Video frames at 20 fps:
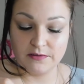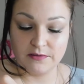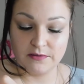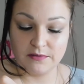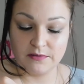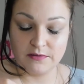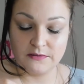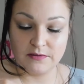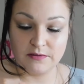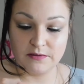
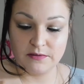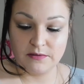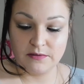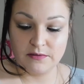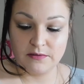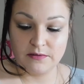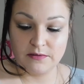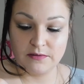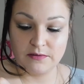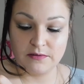
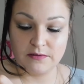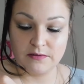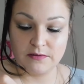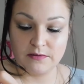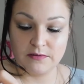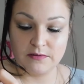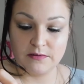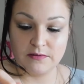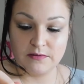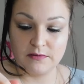
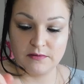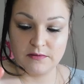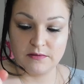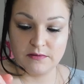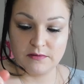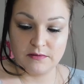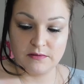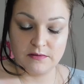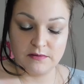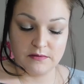
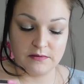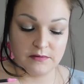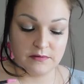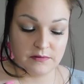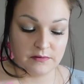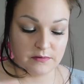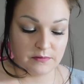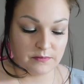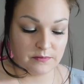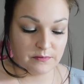
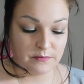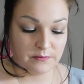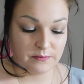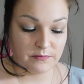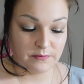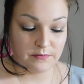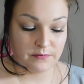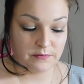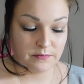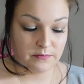
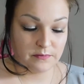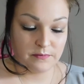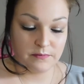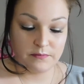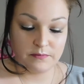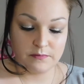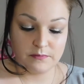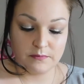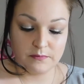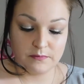
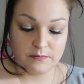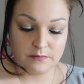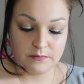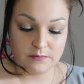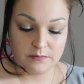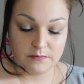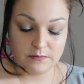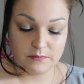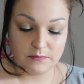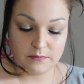
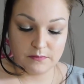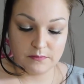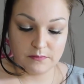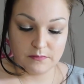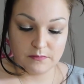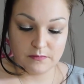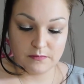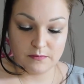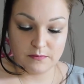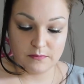
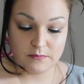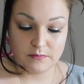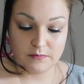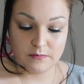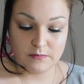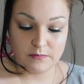(silence)